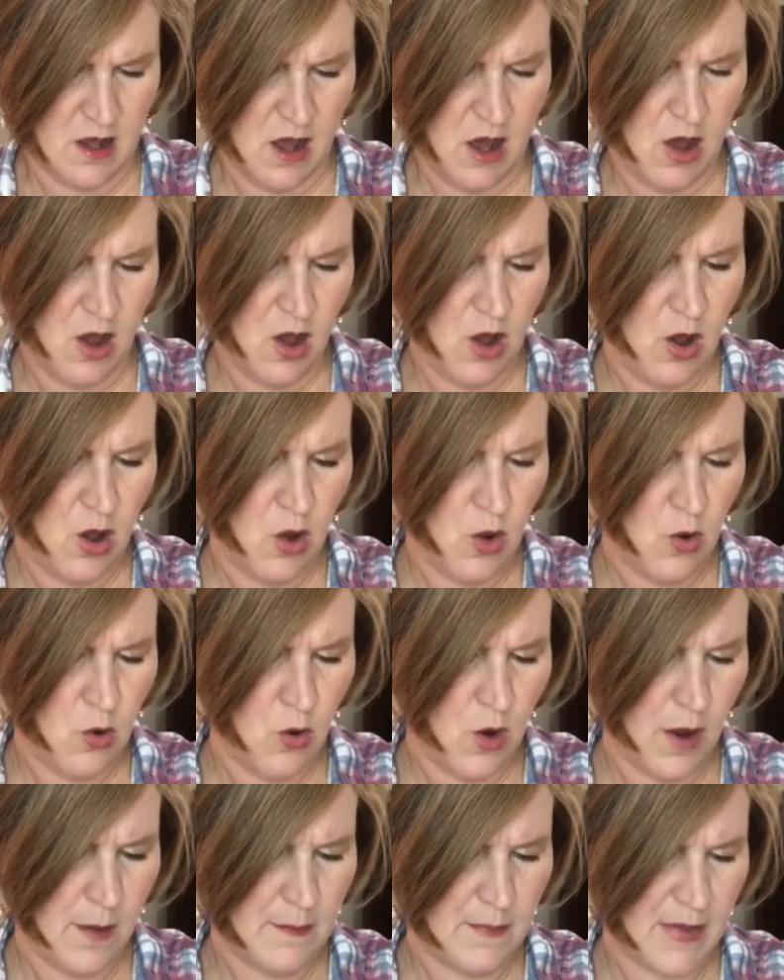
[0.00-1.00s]

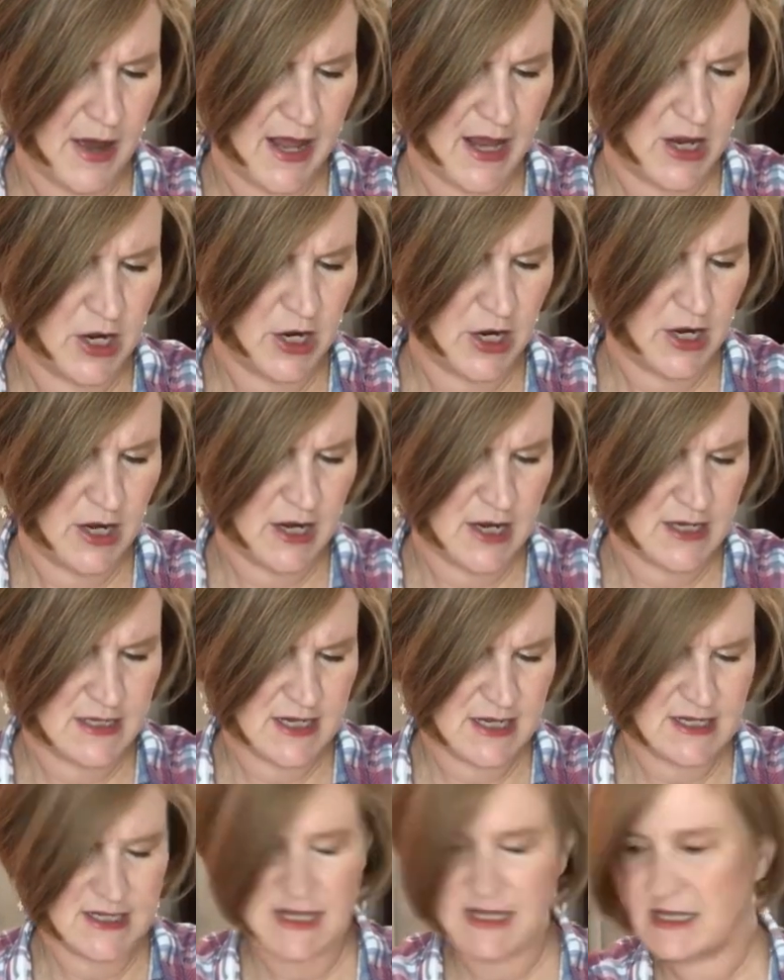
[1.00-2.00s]
Oh my goodness,
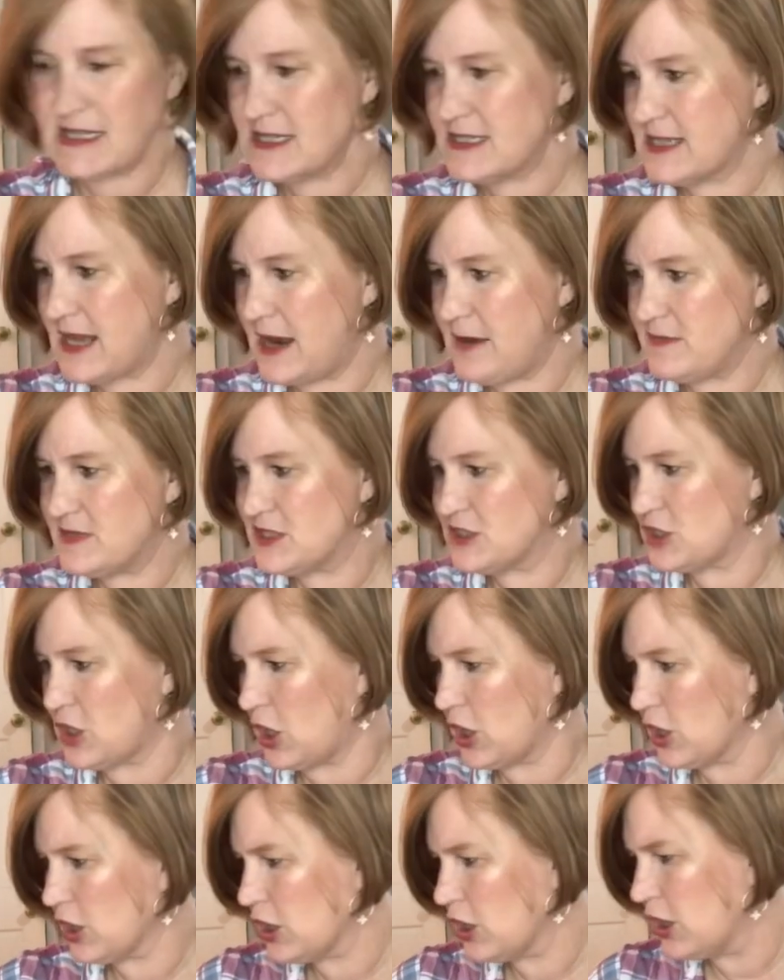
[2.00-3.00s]
is this the same
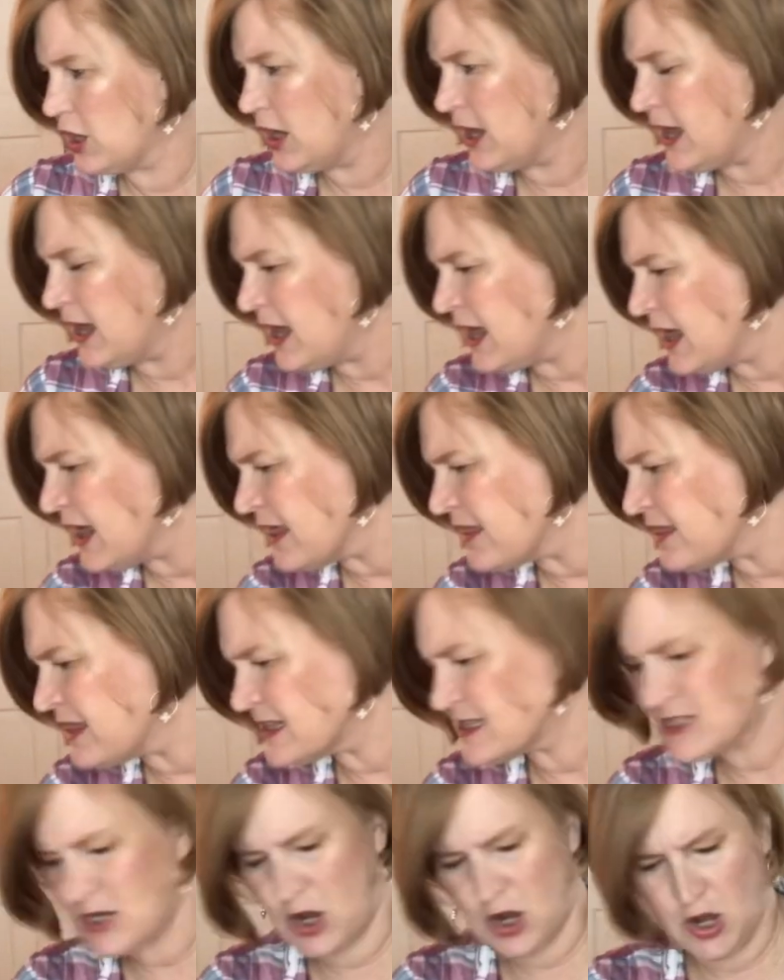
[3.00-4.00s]
star
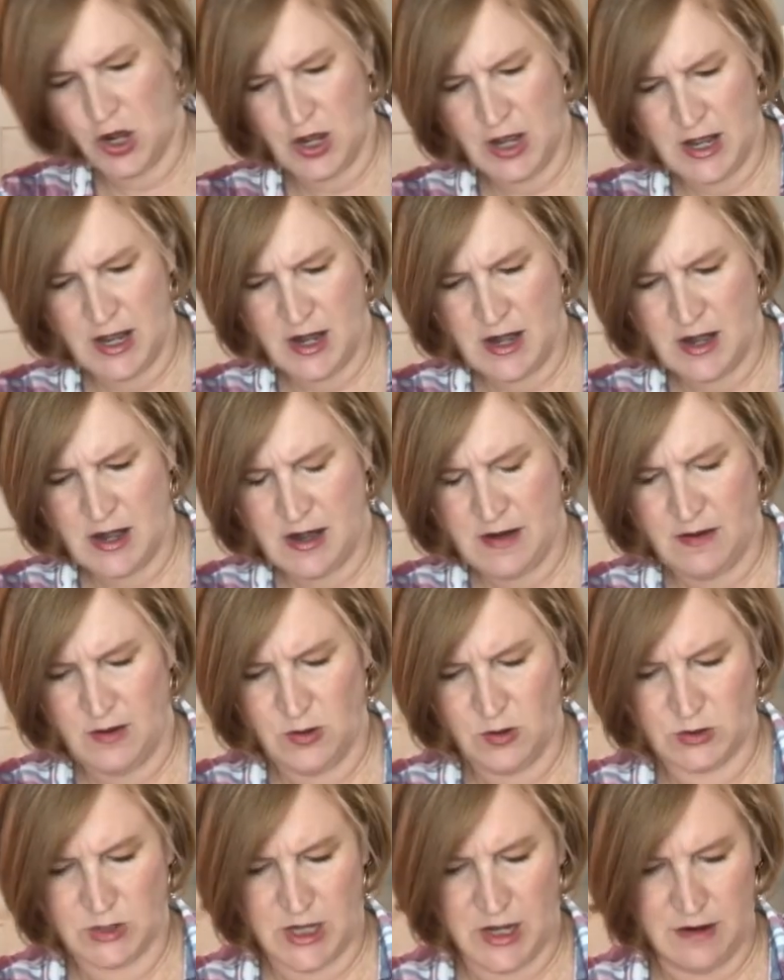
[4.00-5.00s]
that's on,
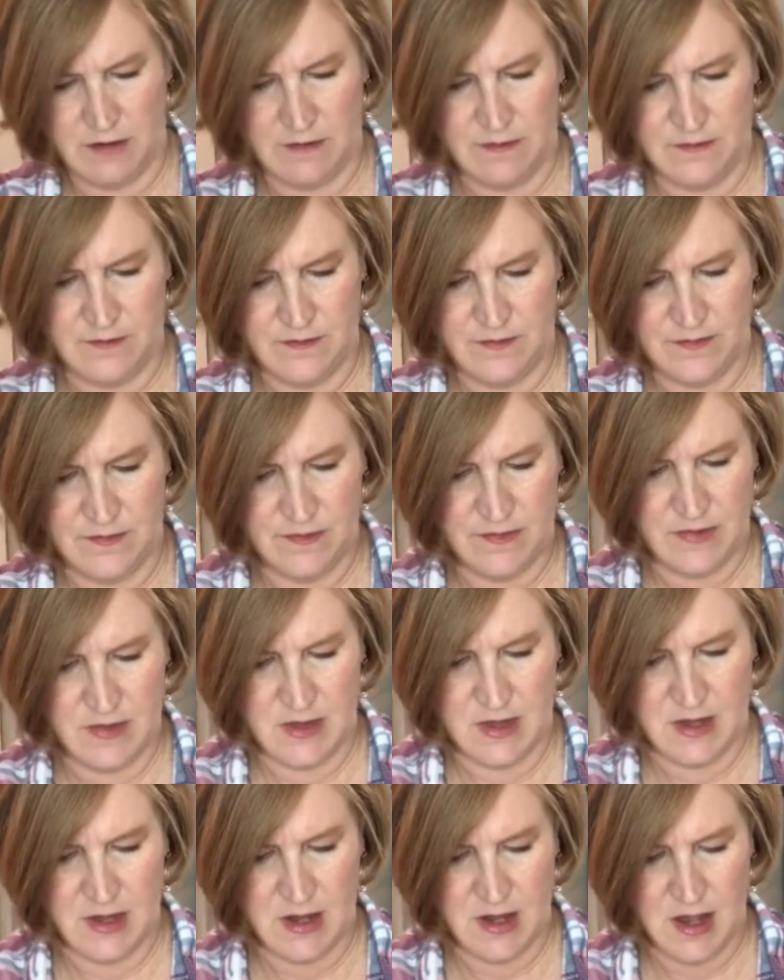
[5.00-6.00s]
hold on,
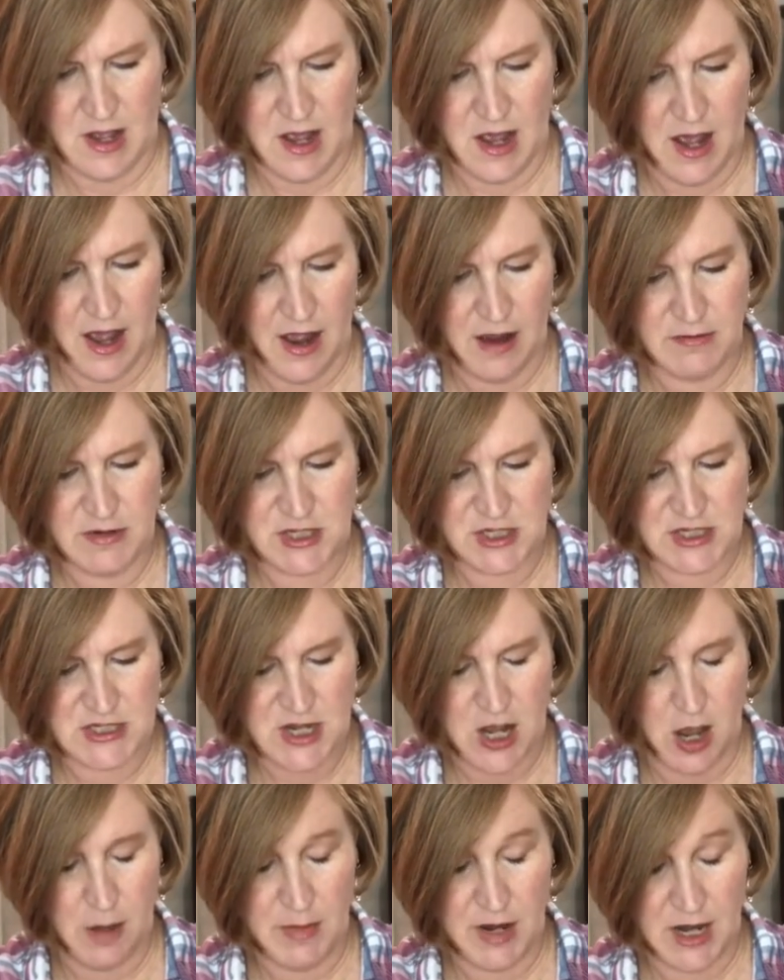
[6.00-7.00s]
I was
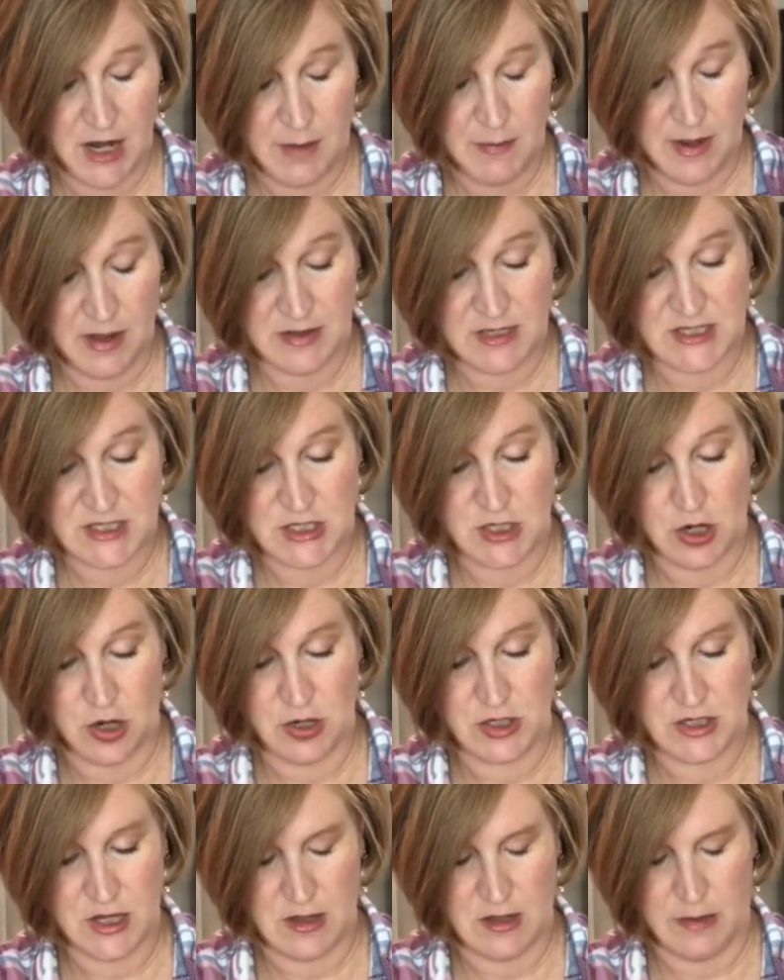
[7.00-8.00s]
just commenting about the
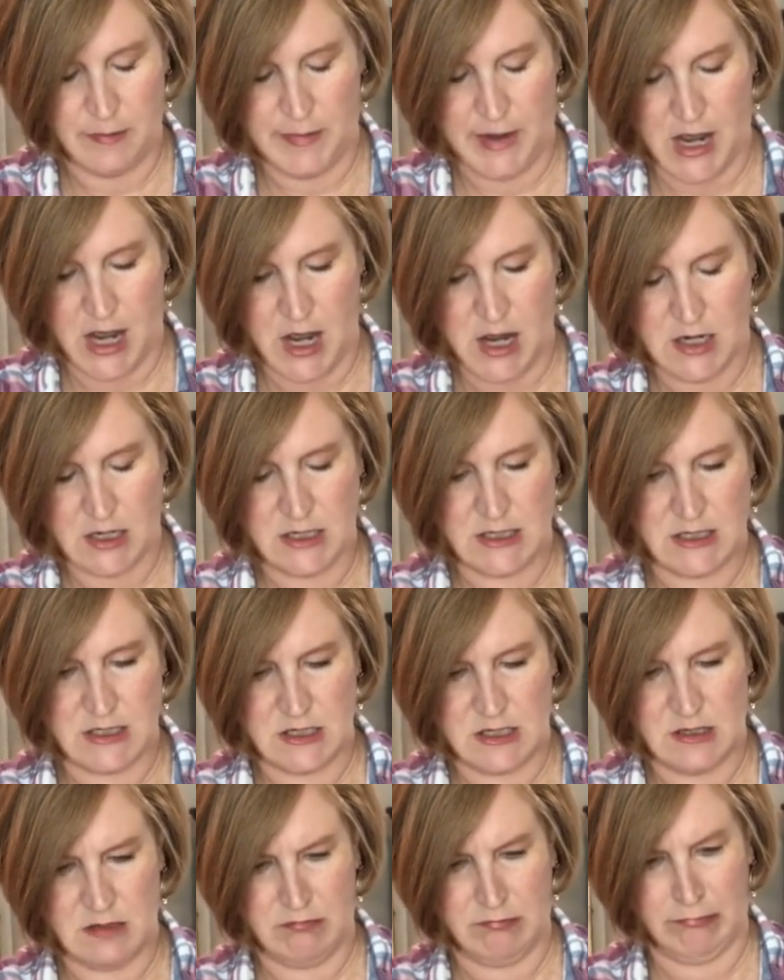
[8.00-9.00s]
stars on the
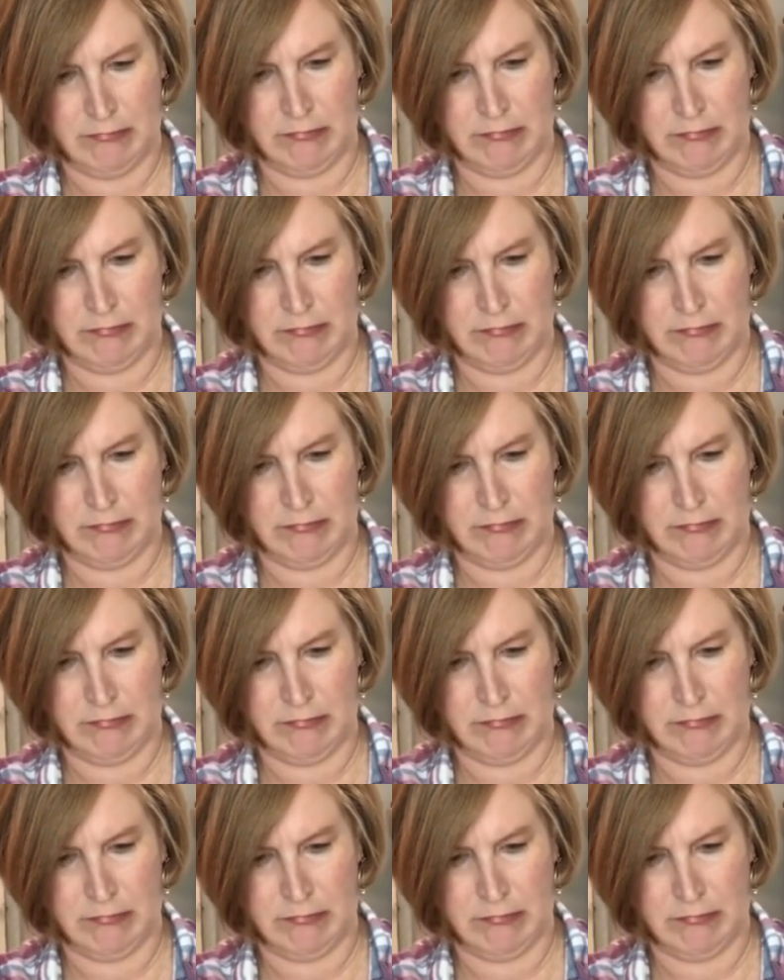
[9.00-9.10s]
box.